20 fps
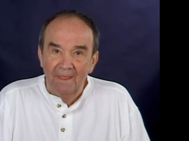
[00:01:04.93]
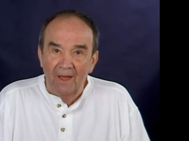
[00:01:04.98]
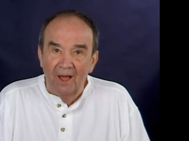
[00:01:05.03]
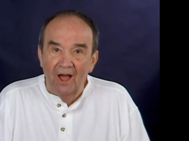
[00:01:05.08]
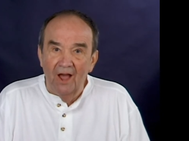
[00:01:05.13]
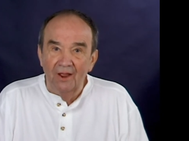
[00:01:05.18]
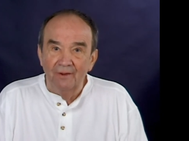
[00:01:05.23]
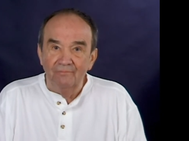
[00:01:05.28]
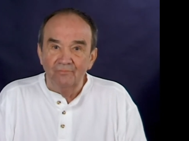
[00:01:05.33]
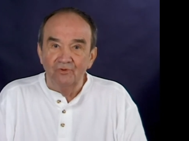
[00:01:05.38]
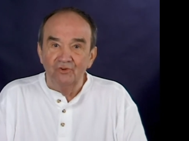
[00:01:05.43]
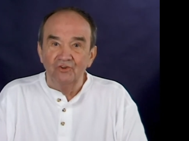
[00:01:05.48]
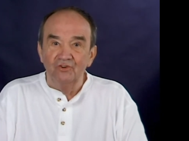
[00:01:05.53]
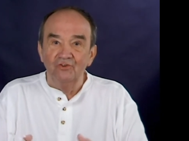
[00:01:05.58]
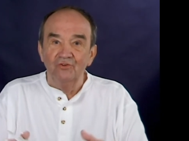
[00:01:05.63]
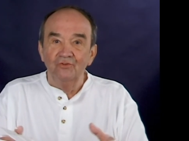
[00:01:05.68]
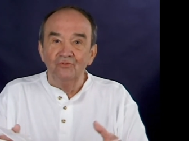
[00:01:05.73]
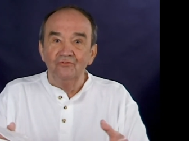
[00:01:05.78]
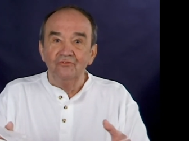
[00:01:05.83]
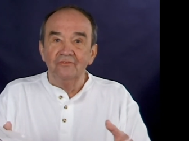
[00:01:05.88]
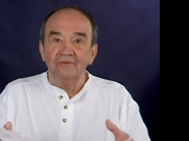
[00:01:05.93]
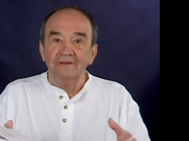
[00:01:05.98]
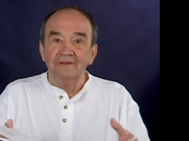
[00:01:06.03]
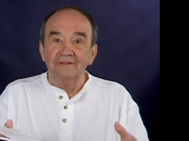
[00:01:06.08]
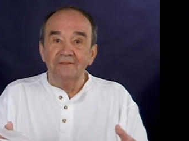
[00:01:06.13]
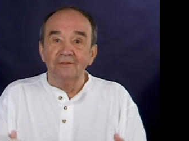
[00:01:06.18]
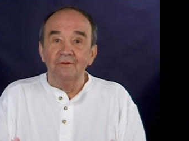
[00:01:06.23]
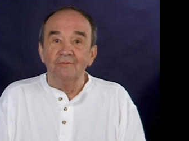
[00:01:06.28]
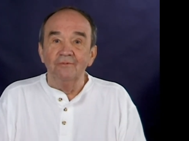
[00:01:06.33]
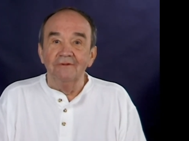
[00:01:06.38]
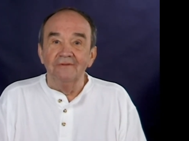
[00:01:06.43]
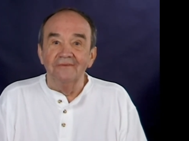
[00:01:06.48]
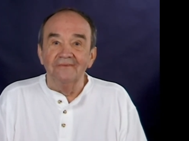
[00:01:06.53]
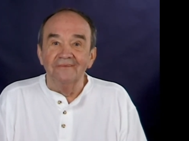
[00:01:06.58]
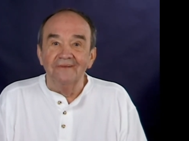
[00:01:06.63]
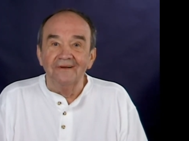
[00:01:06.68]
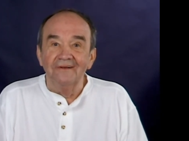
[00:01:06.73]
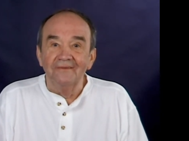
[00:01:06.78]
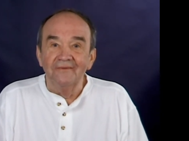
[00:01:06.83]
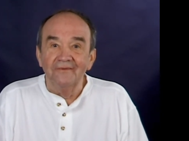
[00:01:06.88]
I'm choosing the
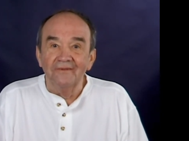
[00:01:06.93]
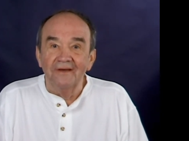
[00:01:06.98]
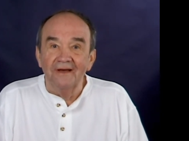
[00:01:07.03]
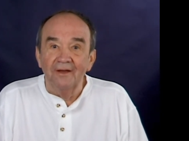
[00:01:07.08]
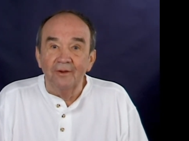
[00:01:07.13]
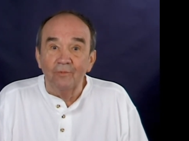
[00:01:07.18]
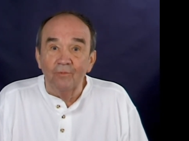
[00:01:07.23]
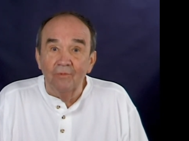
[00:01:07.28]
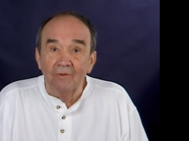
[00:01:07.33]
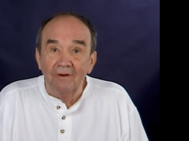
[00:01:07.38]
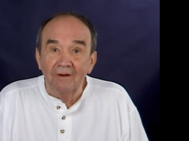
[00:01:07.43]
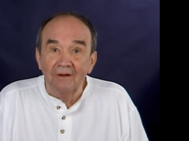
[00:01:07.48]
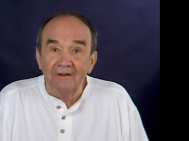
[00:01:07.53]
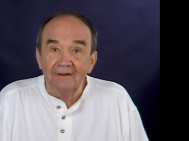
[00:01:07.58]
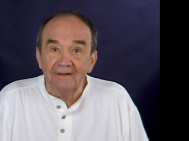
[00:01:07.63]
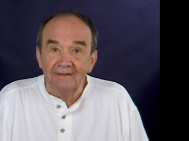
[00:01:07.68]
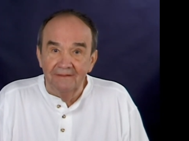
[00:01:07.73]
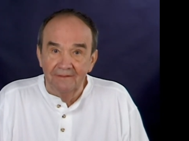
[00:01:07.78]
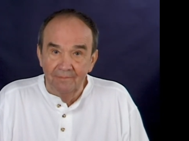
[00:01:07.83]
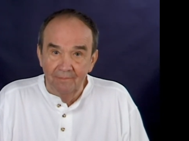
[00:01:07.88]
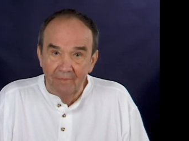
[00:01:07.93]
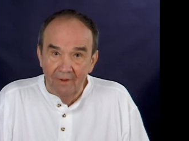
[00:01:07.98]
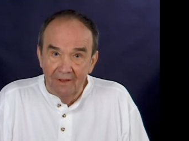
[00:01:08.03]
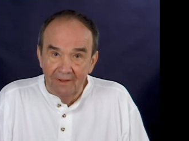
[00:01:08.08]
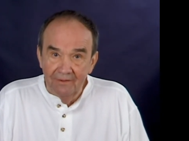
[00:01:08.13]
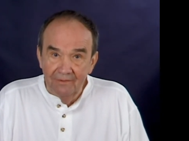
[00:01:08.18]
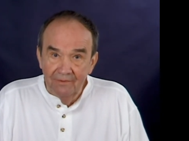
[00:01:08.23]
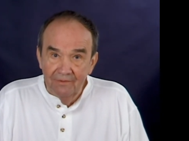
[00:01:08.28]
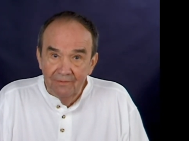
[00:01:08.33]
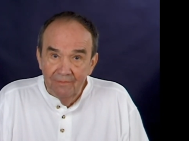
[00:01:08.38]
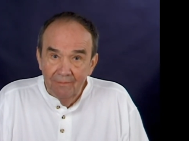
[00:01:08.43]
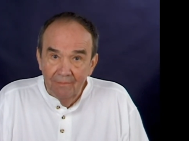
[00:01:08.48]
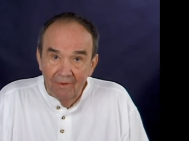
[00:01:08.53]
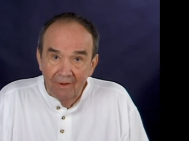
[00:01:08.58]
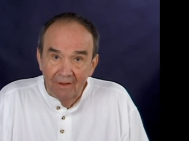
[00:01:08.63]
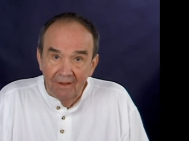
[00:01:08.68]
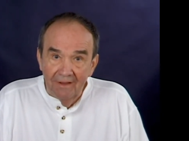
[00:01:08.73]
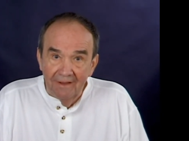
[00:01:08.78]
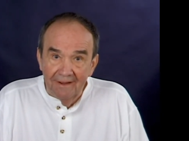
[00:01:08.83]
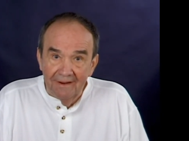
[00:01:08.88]
result I want in my own
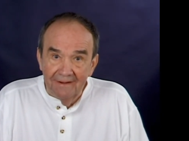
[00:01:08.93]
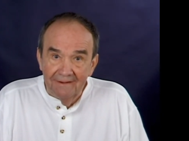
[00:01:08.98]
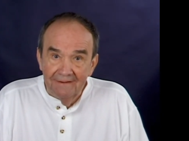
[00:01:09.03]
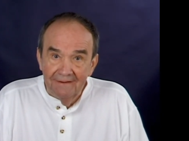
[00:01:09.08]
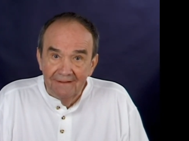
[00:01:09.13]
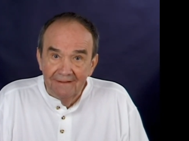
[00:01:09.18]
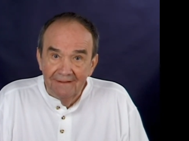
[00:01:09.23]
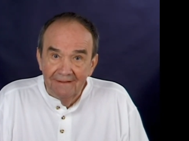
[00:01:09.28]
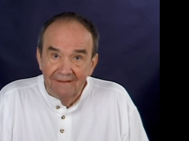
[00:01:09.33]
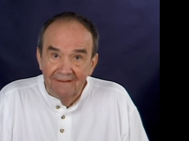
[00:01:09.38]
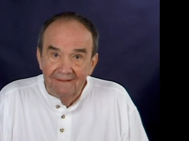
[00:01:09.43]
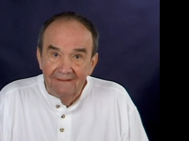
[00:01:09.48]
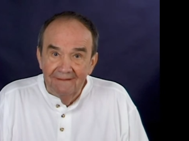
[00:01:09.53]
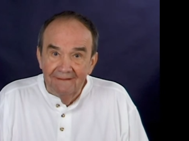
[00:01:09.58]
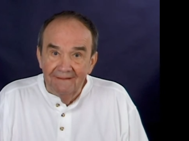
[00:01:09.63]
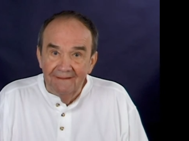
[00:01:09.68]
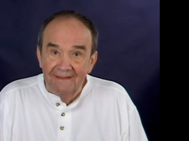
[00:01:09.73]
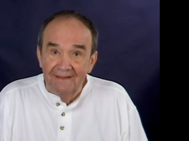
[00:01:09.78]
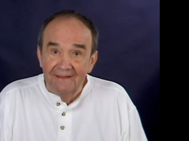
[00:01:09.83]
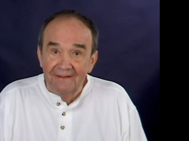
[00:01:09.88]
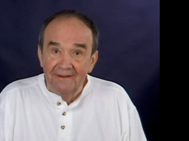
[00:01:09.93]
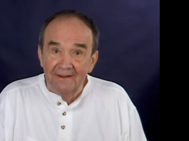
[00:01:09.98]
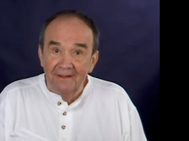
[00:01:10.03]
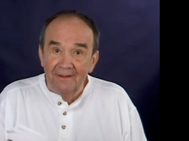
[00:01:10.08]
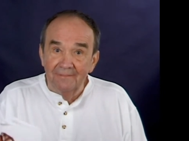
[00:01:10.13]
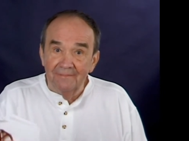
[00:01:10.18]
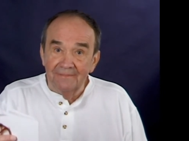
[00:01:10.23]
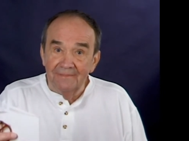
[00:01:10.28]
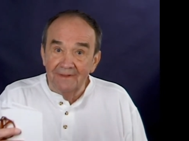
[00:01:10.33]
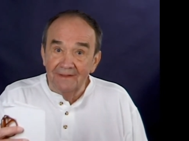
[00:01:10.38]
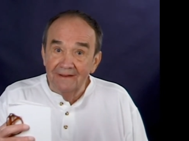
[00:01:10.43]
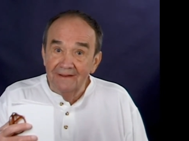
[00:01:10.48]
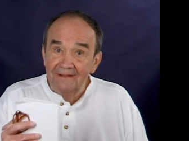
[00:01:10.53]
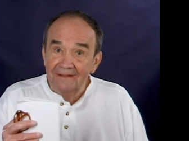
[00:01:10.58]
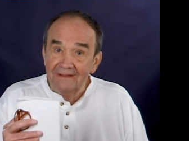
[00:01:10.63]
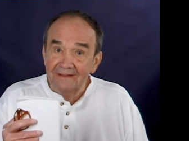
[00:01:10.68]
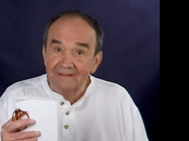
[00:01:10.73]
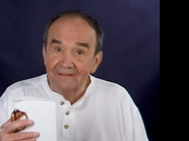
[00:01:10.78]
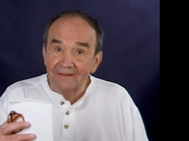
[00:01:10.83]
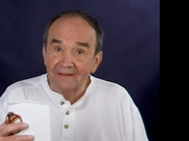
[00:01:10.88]
mind, and I'm
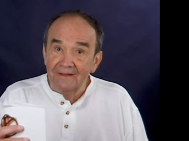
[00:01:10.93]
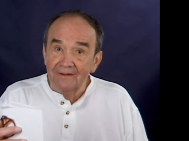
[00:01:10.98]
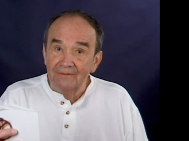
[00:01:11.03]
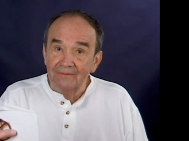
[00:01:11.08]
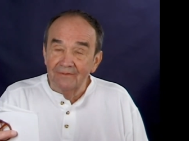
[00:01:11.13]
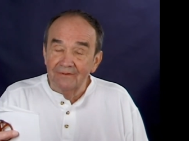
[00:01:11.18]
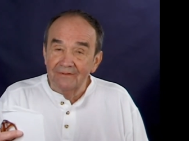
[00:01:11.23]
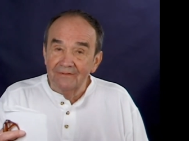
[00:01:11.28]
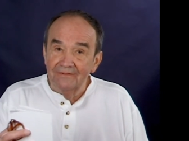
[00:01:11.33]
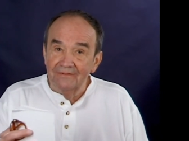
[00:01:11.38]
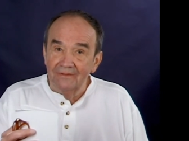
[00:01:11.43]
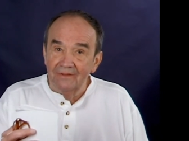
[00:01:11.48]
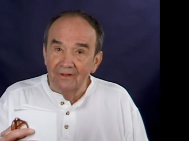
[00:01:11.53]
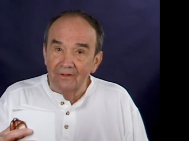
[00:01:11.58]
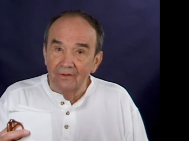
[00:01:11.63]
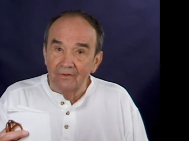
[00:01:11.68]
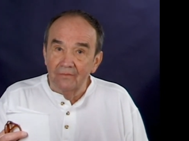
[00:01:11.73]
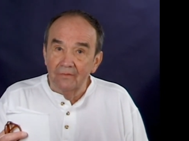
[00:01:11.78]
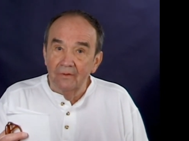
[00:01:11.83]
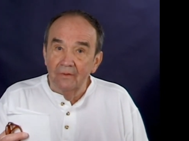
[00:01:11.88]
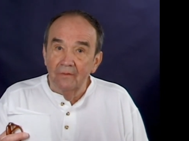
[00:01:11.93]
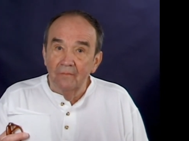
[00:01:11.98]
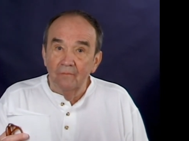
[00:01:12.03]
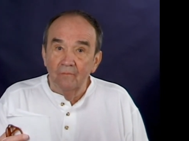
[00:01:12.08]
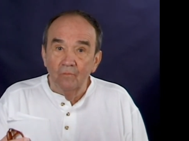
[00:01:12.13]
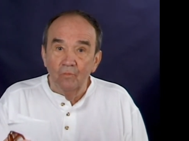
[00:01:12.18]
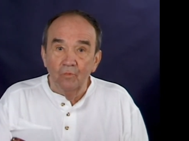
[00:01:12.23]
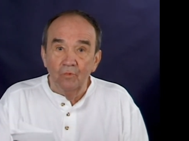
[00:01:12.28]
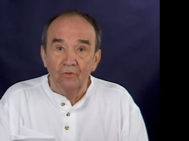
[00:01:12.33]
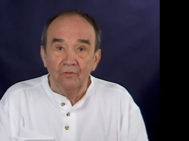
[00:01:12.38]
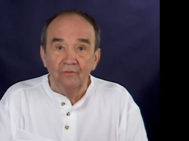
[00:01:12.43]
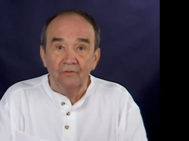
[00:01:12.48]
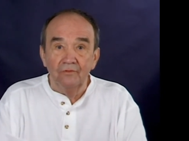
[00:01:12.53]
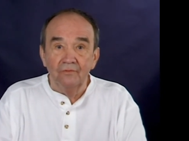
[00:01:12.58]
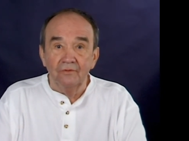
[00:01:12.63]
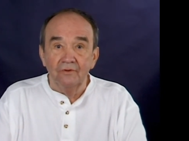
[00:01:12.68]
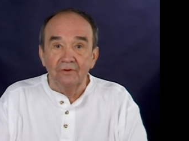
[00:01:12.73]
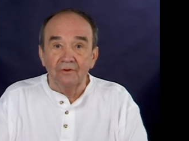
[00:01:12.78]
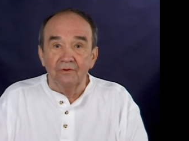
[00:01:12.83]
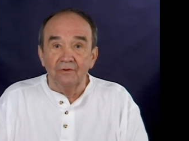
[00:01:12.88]
getting that result within
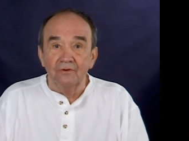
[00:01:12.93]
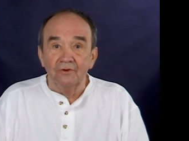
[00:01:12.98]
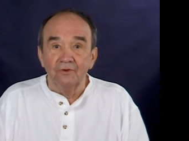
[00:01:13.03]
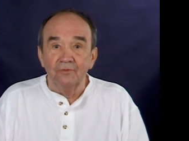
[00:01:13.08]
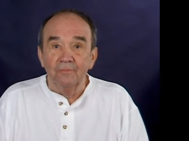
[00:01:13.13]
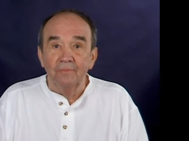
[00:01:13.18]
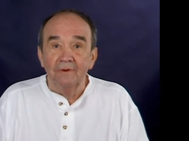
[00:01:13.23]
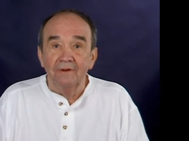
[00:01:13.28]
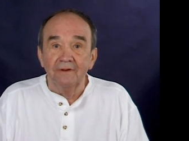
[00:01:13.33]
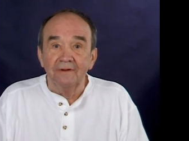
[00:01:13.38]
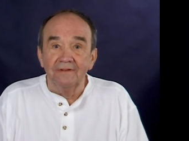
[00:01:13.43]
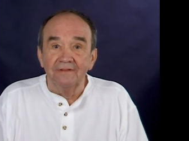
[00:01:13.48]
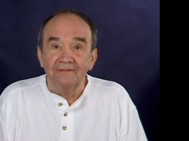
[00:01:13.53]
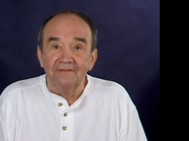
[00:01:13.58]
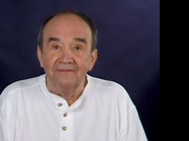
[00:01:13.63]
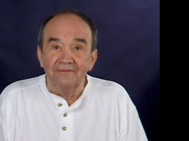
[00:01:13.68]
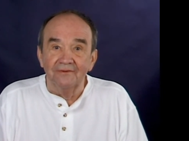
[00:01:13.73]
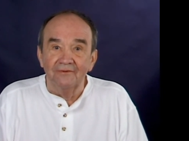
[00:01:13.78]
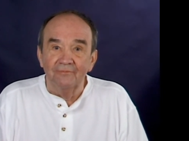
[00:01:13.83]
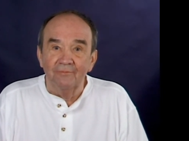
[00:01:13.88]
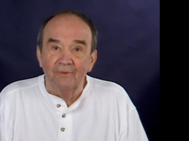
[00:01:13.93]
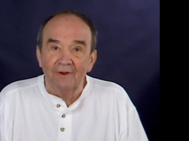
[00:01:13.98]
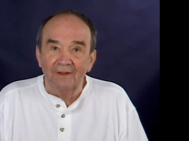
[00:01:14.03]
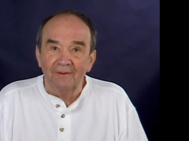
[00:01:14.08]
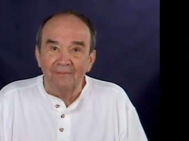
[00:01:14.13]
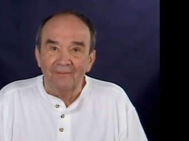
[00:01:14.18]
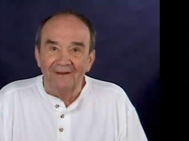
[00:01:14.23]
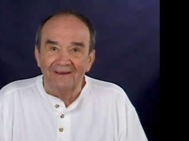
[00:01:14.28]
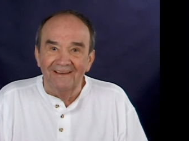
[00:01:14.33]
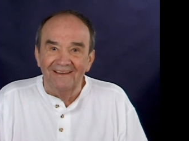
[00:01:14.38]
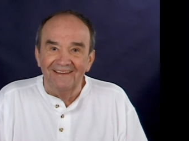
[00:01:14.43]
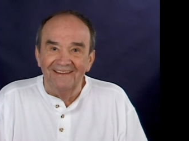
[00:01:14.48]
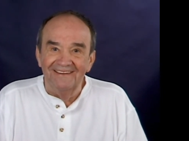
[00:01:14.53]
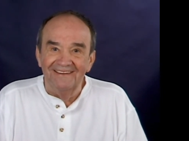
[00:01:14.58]
the correspondence of my mind.